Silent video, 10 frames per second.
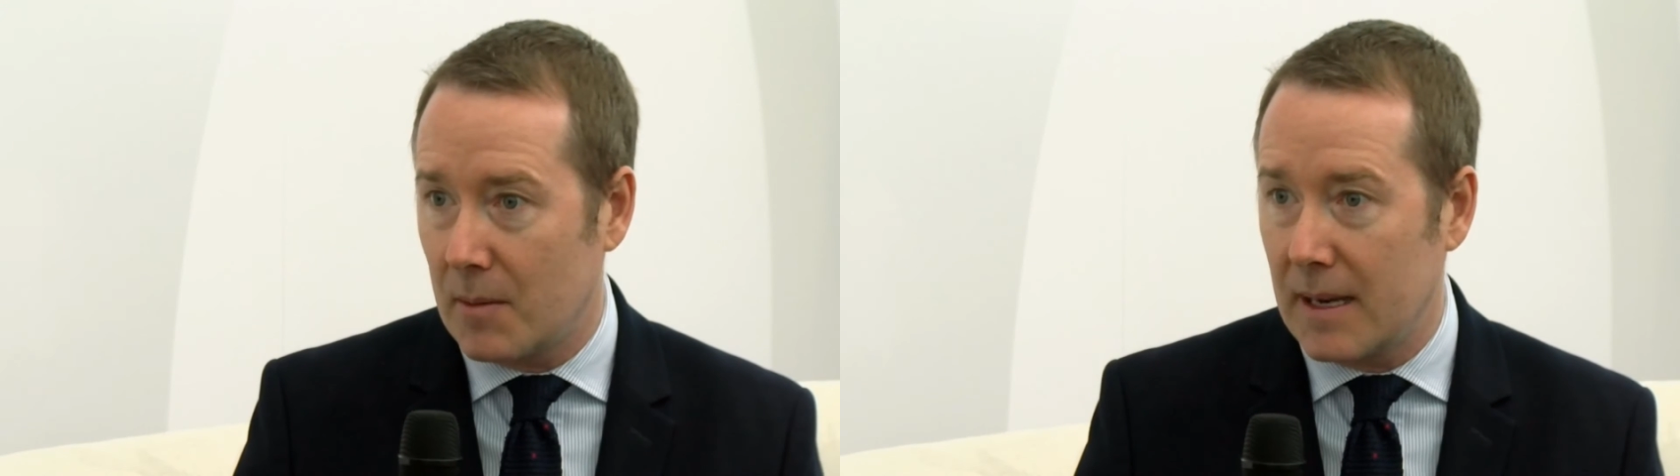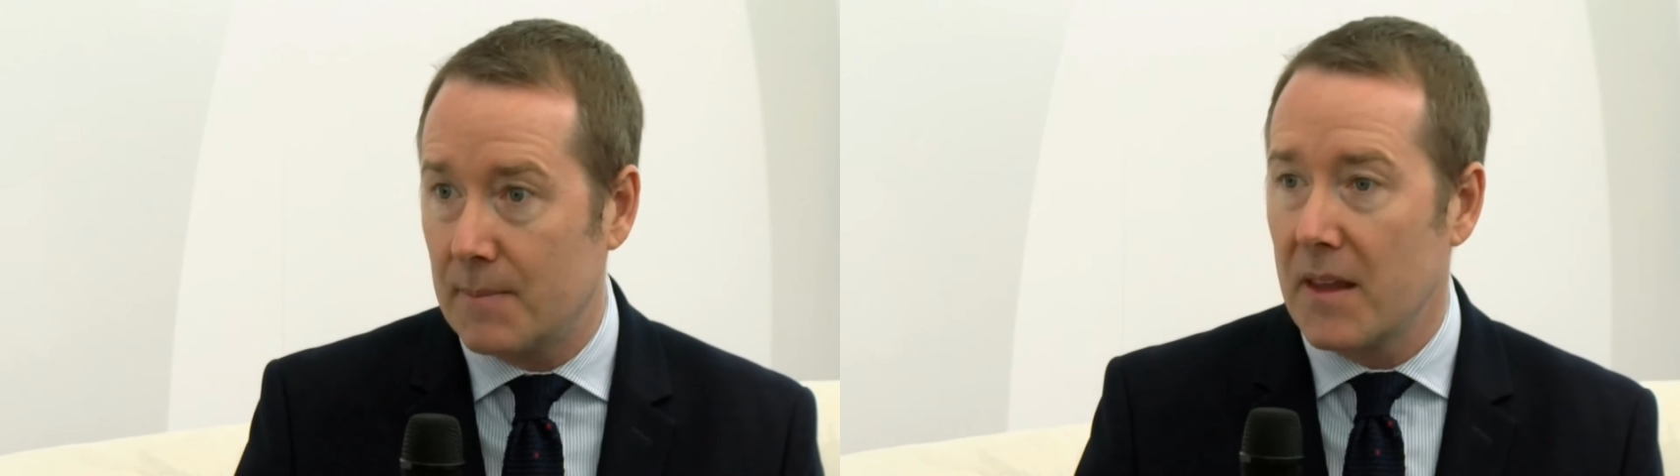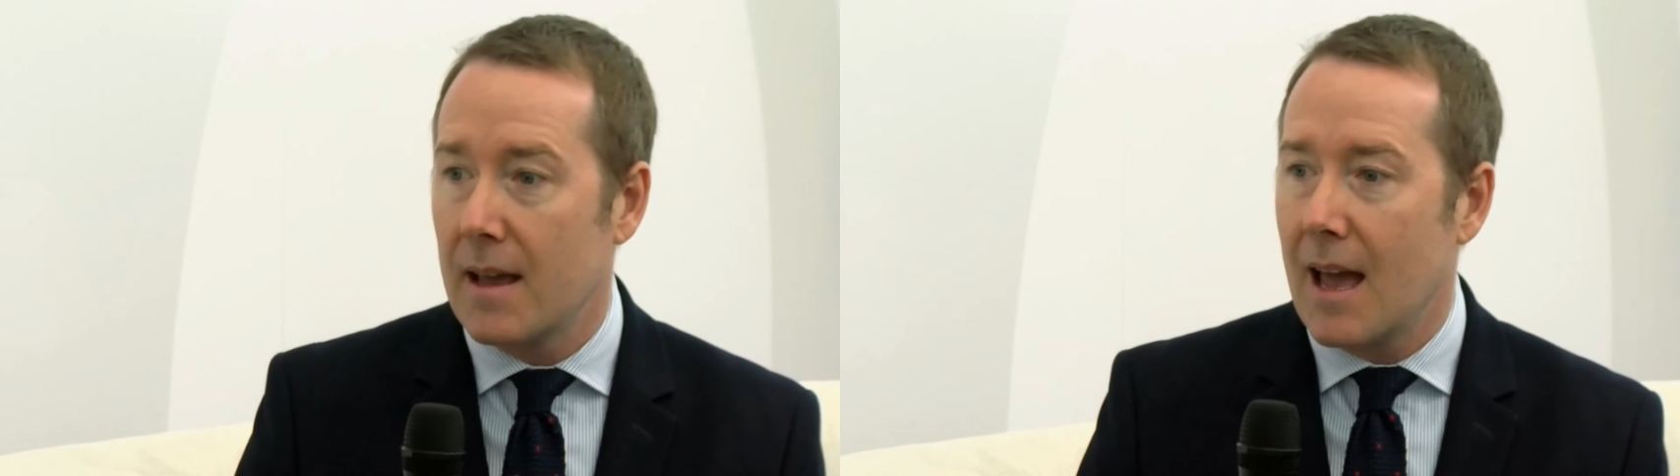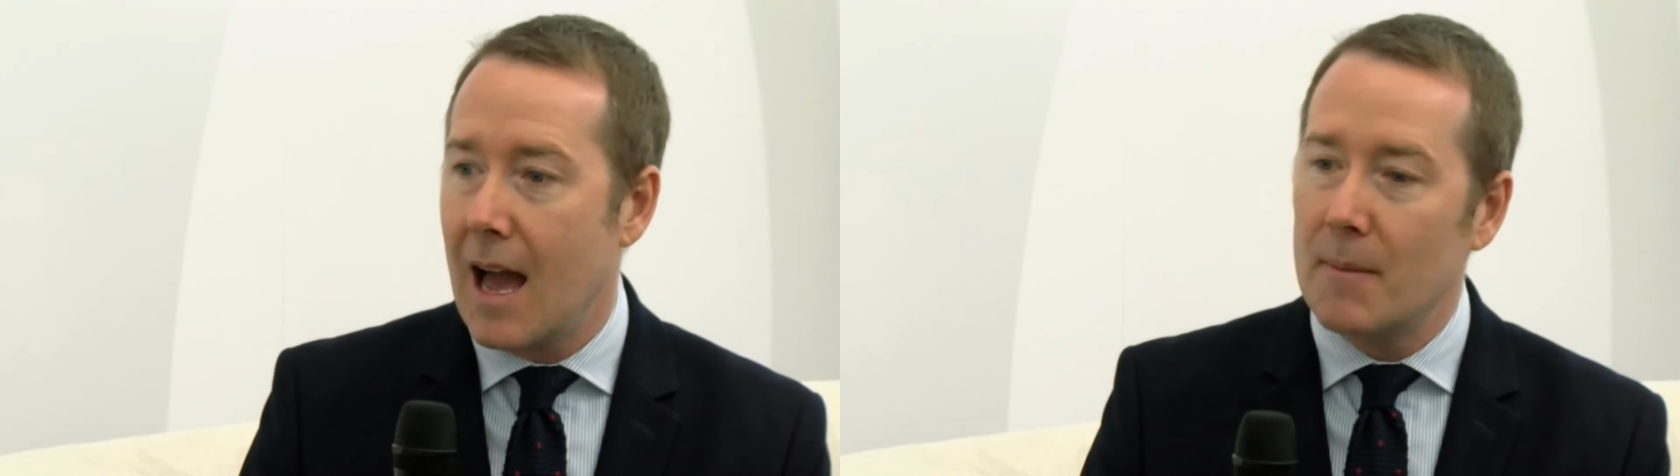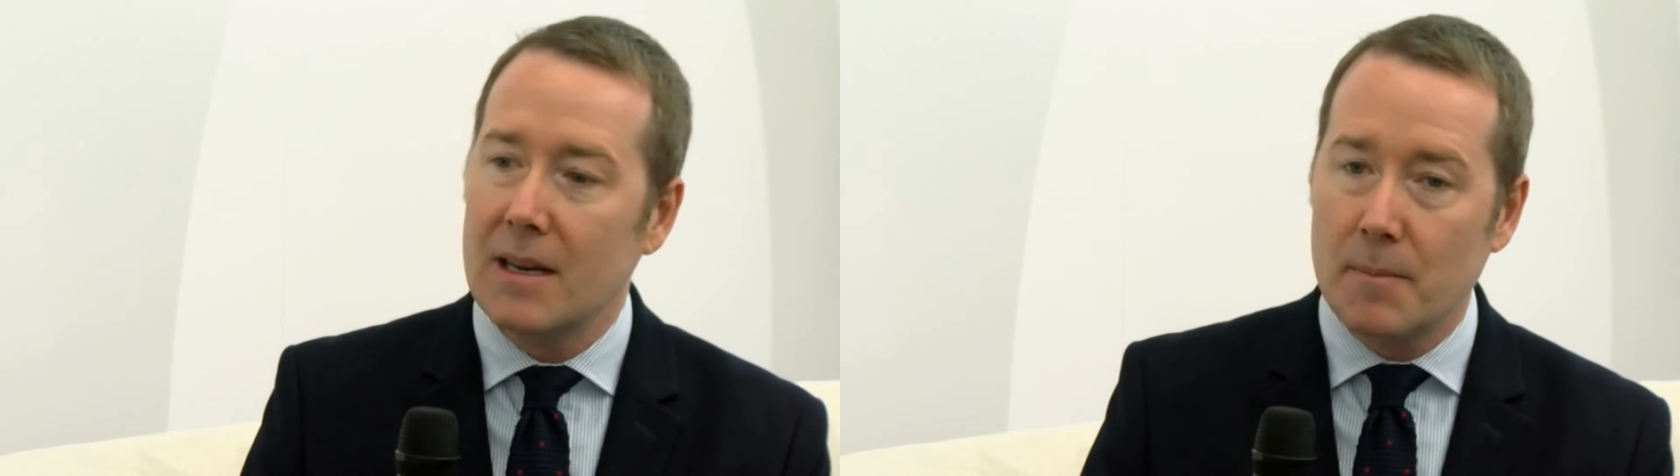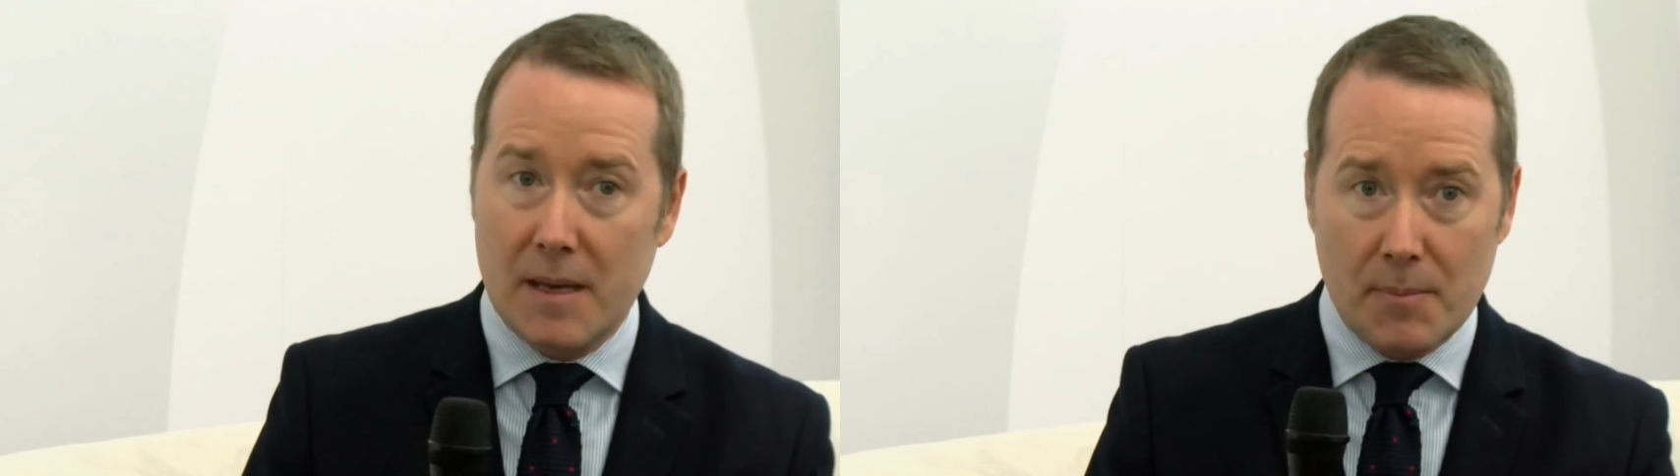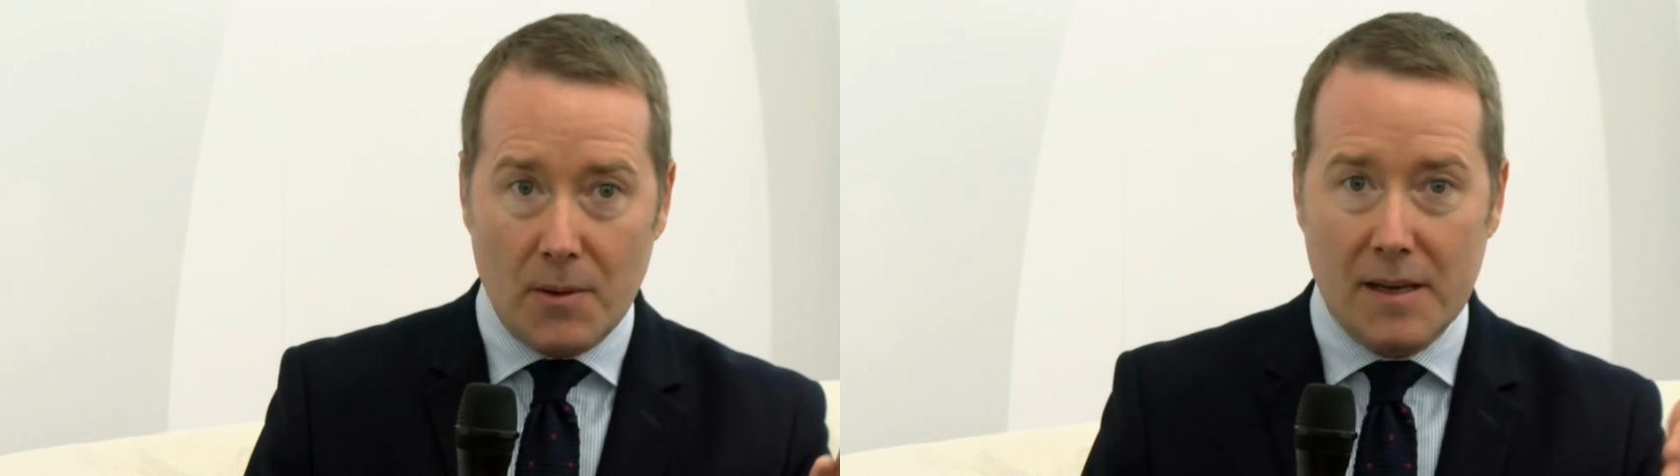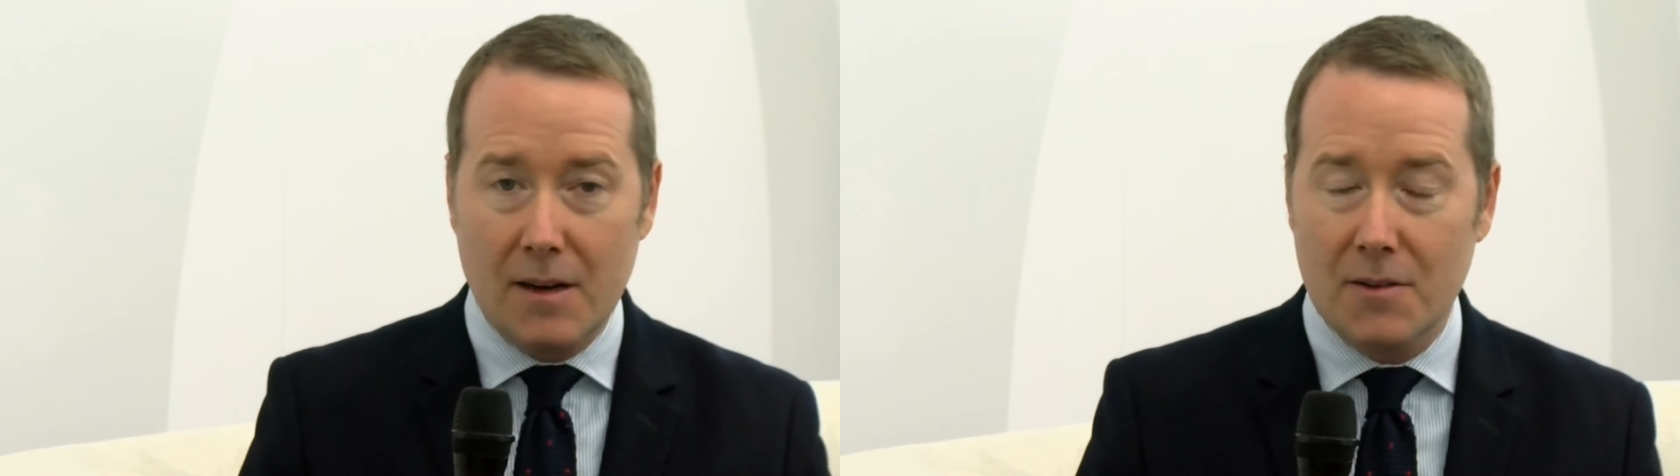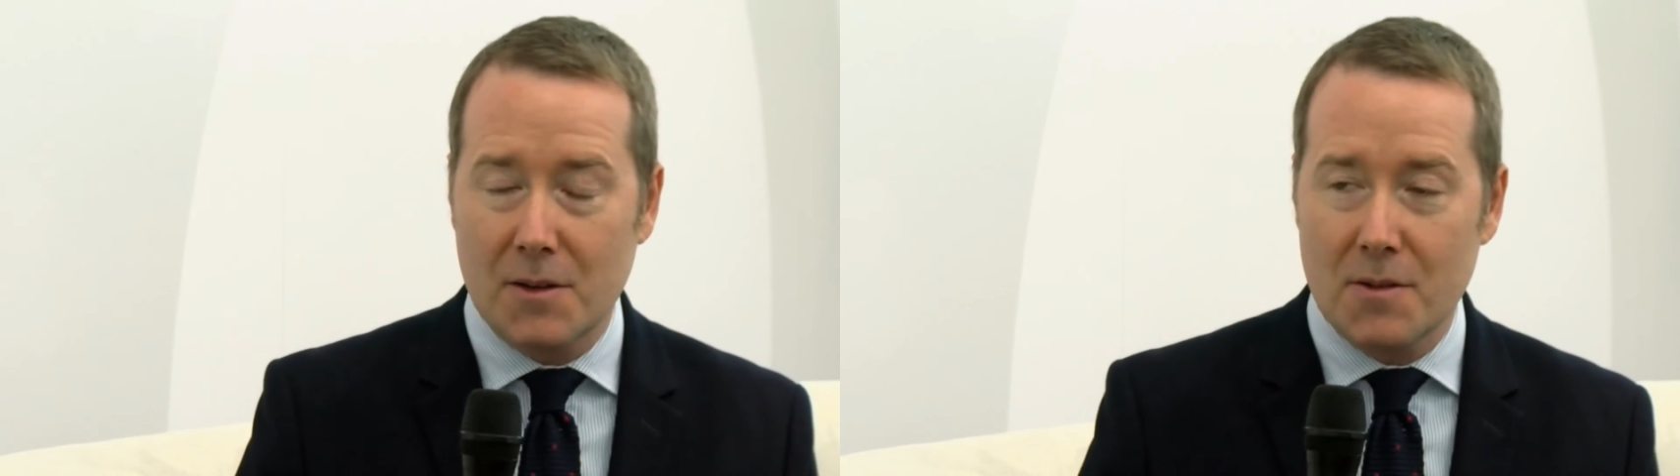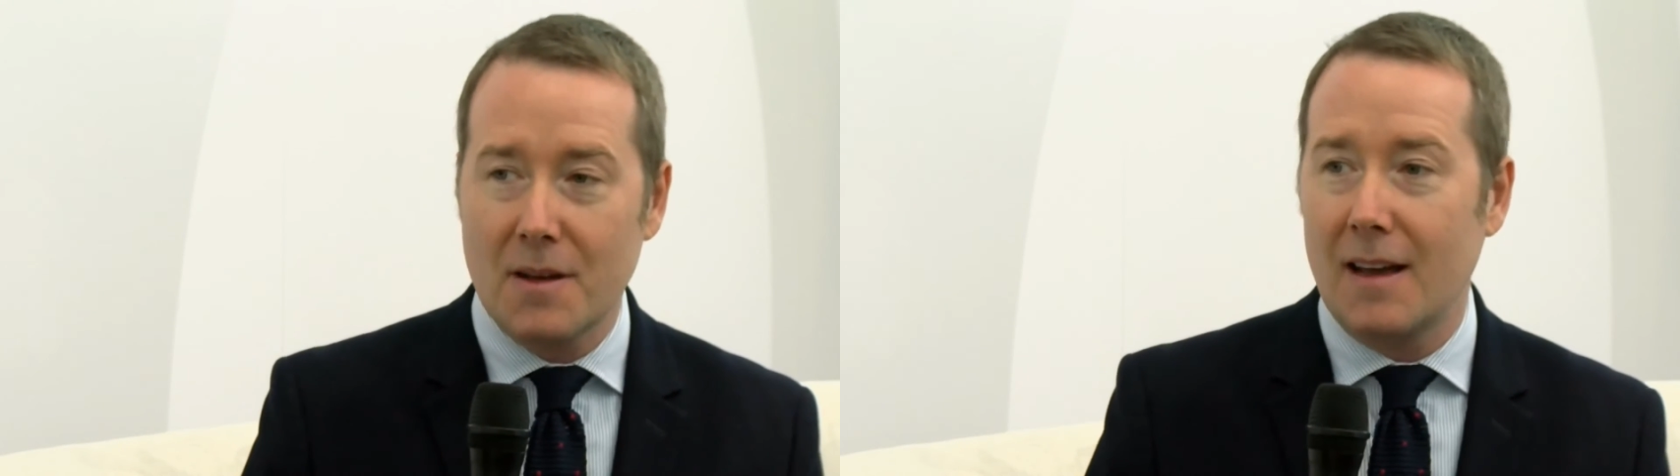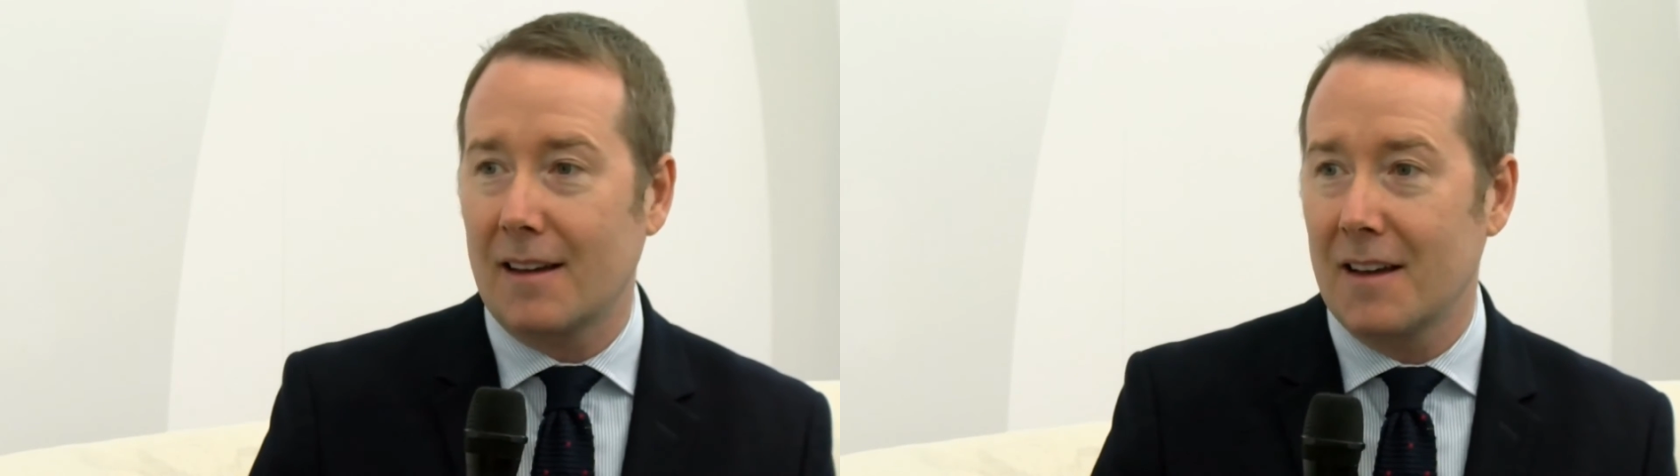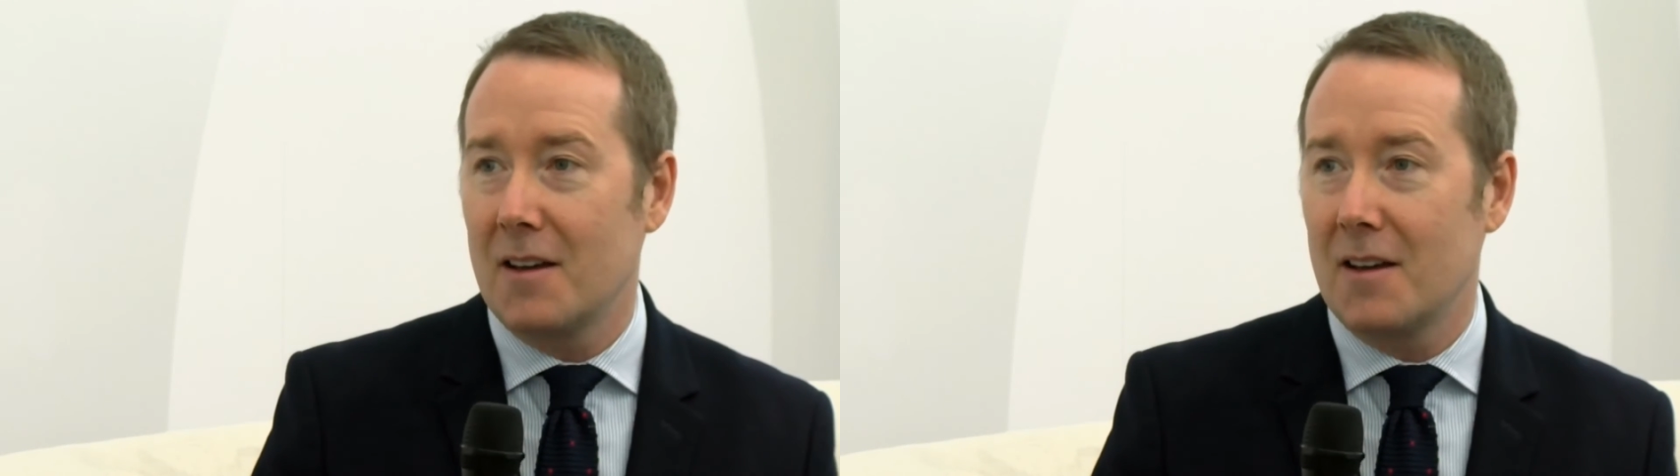I mean, how many people here do you think